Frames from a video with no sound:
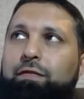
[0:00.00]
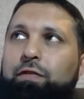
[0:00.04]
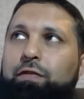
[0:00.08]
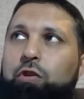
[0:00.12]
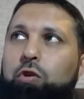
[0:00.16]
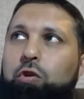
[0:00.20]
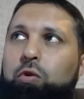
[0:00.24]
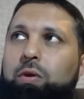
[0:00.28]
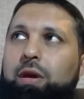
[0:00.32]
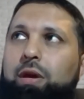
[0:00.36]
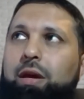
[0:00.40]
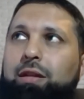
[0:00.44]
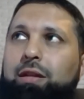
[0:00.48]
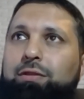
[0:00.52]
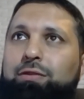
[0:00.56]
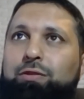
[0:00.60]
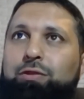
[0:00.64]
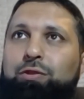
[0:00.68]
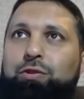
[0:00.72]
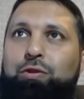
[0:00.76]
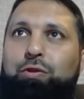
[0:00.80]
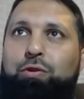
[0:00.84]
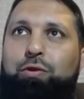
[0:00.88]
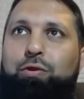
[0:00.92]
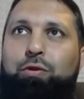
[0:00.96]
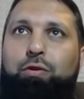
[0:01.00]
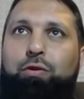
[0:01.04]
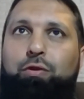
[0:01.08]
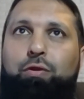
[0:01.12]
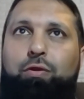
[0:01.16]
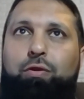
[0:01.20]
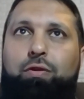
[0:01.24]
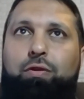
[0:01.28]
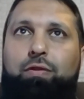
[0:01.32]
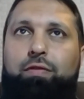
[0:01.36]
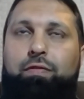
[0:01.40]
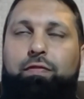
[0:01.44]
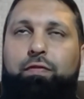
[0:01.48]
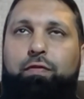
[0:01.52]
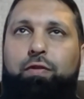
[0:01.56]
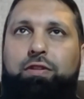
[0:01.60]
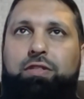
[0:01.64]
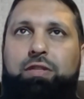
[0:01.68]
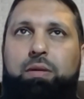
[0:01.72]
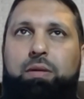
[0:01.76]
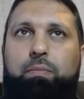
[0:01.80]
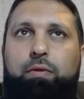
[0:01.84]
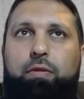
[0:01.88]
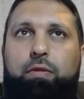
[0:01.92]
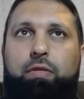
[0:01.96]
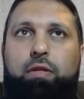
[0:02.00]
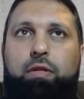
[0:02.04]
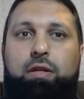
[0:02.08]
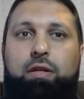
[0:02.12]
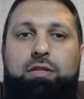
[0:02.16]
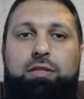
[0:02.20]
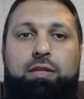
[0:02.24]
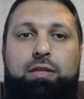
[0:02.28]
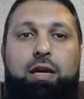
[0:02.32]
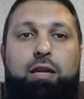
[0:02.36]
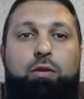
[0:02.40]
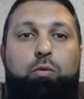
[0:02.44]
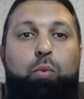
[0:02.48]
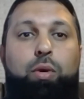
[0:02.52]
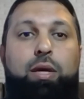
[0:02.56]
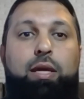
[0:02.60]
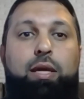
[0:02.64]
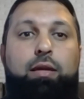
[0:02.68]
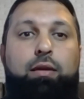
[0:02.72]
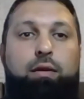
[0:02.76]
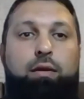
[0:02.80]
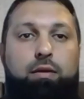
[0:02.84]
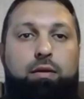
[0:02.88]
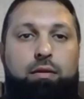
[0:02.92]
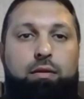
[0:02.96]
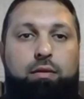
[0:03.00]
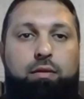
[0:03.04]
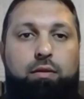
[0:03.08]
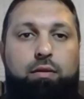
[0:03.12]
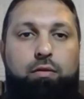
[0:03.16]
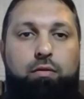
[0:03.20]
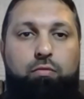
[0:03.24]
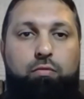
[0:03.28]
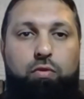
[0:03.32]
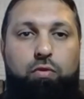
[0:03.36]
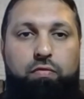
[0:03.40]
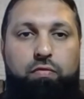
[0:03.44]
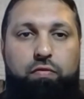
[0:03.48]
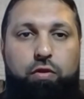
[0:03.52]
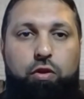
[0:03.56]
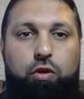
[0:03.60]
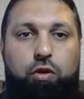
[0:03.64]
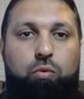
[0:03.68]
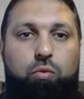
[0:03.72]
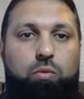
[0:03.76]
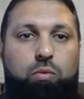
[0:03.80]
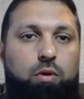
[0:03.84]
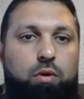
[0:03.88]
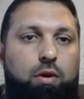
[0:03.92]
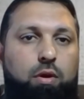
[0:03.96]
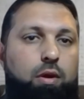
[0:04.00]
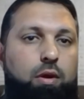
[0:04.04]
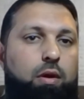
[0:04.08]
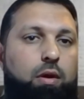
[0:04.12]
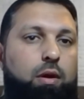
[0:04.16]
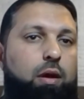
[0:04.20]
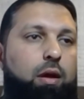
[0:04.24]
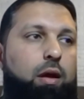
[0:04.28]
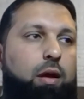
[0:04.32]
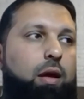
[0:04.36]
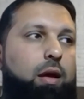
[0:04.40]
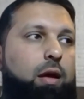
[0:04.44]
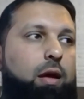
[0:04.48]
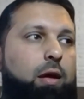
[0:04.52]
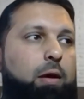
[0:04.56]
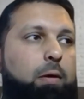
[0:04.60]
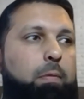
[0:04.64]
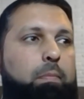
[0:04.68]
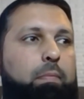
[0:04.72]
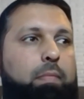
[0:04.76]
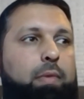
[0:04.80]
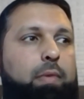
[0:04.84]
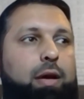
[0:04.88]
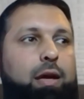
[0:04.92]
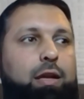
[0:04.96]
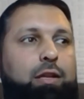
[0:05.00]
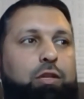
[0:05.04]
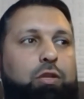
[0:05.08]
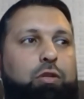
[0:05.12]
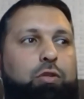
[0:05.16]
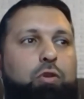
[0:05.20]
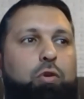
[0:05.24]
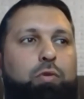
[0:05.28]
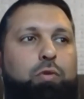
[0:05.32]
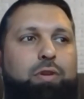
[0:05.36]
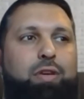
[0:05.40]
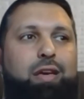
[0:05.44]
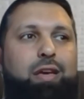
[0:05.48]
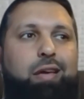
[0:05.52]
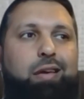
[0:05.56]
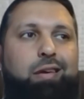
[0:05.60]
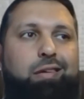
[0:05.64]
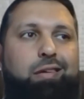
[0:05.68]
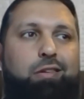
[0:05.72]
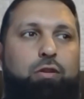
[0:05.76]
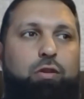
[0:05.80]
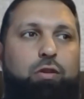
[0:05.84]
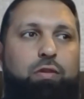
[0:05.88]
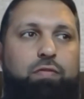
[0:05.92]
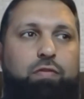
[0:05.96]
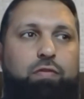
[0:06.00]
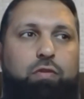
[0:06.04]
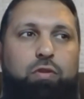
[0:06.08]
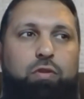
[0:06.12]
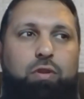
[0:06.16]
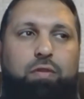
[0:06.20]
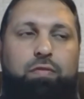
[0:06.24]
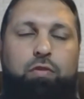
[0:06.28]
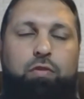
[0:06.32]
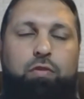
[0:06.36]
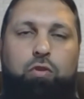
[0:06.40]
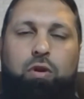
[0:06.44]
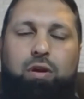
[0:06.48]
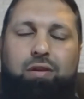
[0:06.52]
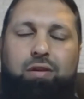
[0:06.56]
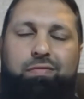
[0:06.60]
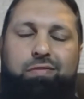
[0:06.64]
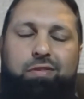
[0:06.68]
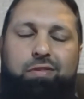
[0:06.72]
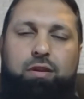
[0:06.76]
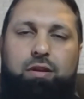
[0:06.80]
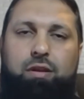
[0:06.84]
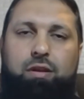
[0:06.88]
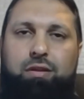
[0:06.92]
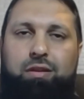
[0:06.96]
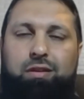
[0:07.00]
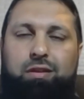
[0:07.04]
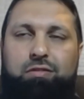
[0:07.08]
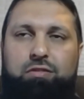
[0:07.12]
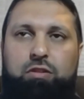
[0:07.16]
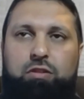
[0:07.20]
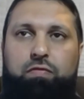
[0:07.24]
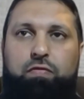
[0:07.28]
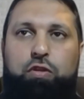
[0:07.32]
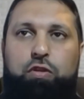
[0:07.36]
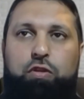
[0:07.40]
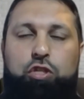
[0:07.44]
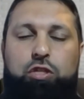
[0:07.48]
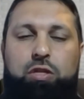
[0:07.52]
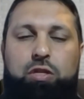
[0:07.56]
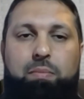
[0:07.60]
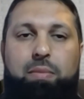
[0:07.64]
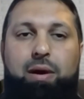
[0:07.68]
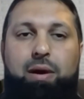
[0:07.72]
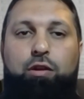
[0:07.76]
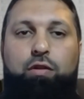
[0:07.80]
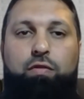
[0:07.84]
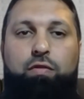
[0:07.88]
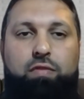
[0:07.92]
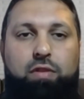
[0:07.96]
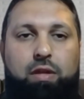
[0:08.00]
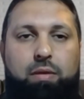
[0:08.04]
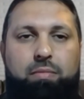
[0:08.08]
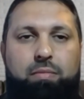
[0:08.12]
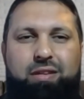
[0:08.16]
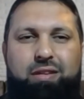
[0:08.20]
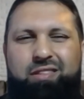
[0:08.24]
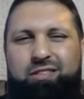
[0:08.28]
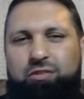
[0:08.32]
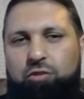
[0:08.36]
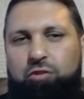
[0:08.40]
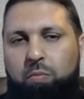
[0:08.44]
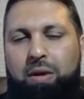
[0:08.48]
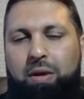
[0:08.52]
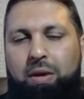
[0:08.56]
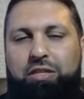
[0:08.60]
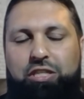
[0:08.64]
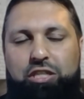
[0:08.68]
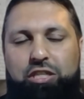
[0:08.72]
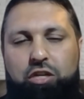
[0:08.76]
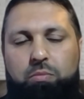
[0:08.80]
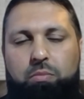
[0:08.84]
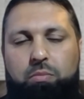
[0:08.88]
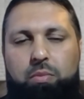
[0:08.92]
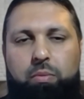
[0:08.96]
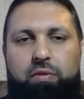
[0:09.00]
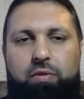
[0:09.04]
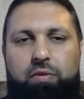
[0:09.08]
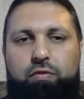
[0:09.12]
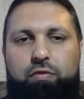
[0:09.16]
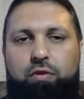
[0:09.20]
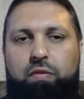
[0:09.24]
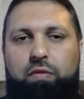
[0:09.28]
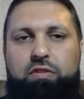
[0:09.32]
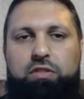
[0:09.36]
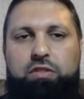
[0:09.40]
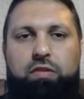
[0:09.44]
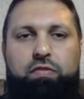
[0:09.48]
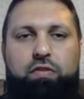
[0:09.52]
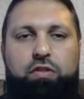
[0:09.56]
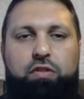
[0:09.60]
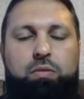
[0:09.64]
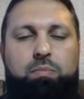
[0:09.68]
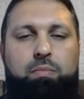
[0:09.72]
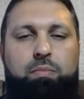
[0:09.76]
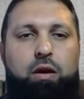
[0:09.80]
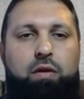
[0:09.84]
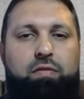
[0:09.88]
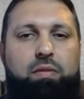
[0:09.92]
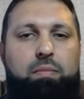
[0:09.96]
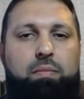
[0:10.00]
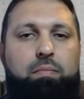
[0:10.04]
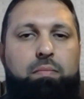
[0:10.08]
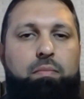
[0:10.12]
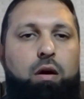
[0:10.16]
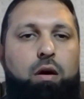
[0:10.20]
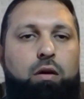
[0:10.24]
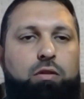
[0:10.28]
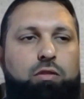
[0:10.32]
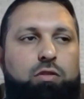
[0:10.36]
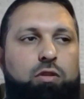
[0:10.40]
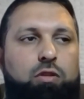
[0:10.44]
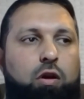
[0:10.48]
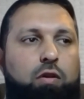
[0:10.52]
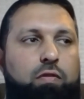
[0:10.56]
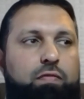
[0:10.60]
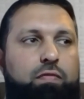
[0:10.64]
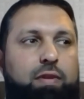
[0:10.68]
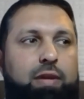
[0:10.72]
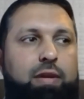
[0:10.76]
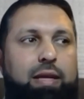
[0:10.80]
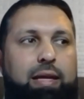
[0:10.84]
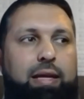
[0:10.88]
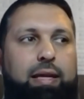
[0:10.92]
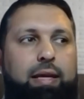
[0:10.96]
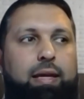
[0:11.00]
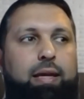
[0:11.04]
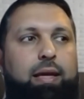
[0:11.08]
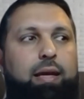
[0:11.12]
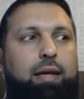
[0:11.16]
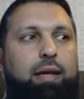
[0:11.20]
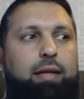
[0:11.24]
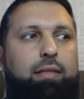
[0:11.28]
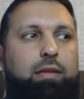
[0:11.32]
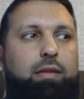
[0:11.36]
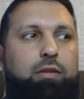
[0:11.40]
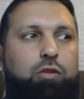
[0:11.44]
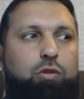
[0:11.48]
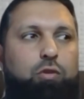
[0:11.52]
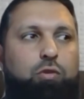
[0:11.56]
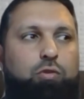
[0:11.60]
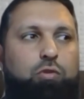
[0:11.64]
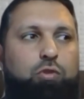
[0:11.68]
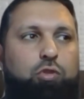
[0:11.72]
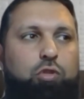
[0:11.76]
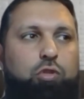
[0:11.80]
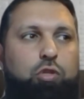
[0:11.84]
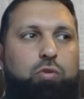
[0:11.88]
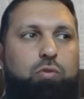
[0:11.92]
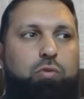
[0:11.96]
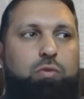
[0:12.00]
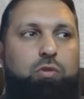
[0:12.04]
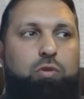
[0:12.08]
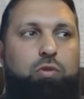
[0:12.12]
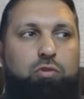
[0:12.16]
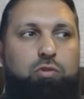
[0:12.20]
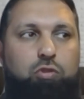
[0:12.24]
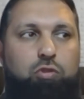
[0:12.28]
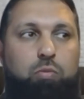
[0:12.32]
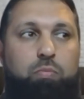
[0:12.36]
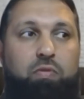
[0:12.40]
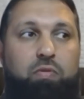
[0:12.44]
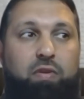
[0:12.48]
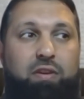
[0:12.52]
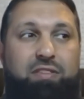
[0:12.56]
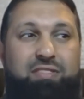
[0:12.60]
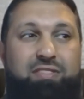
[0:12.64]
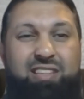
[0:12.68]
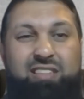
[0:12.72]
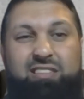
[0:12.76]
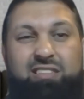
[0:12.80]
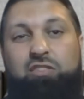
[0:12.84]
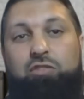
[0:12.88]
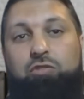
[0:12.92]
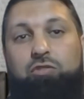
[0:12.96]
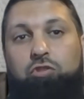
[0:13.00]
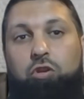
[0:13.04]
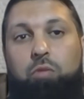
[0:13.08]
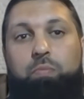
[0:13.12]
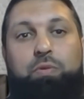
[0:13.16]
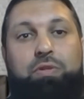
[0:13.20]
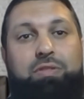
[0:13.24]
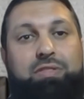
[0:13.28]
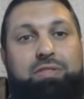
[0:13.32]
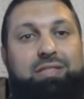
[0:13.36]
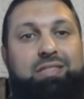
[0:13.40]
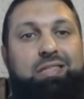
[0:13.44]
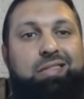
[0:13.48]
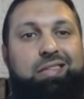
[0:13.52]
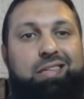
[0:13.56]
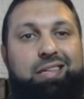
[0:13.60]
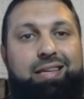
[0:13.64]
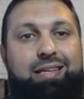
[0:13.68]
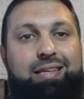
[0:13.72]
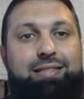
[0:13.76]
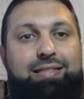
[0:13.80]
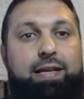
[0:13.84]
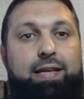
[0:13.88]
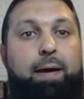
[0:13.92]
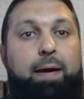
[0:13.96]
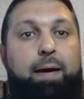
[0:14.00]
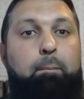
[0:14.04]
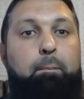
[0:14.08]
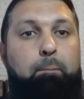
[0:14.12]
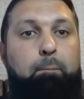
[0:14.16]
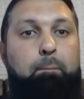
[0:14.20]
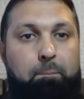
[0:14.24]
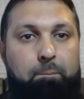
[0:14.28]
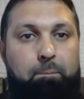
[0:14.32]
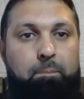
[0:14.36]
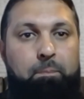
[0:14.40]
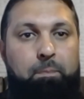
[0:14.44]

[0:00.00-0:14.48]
you get to your, for example, 39-week review, and you don't get, if you don't have a sufficient amount of them, and there's no magic number, but if you don't have a sufficient amount of them marked off, then your supervisor can actually stop you sitting the exam.